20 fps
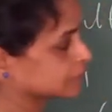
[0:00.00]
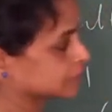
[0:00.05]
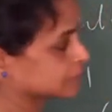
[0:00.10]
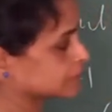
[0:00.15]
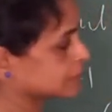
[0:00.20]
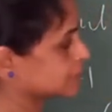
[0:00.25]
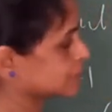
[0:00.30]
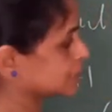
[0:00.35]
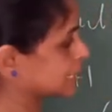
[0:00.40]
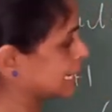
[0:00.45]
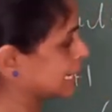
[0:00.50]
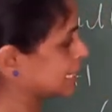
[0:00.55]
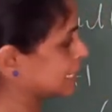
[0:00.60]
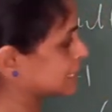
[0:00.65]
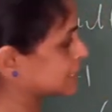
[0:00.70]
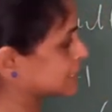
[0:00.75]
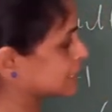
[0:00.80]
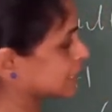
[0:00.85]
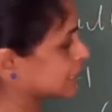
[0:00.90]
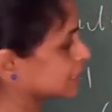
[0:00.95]
Since L
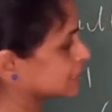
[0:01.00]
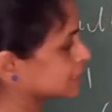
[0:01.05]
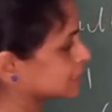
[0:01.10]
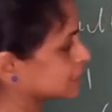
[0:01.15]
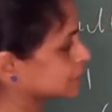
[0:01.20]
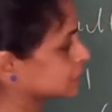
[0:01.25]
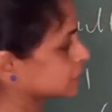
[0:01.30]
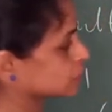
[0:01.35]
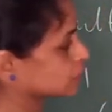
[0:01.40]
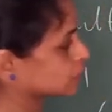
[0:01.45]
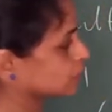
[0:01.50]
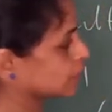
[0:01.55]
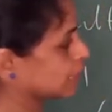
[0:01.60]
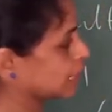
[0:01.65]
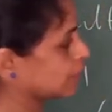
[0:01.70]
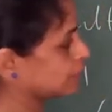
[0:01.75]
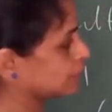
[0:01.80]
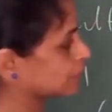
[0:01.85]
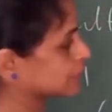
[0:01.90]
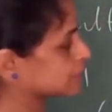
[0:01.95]
is greater, so
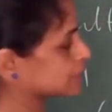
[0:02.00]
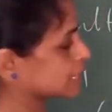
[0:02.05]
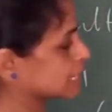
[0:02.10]
L plus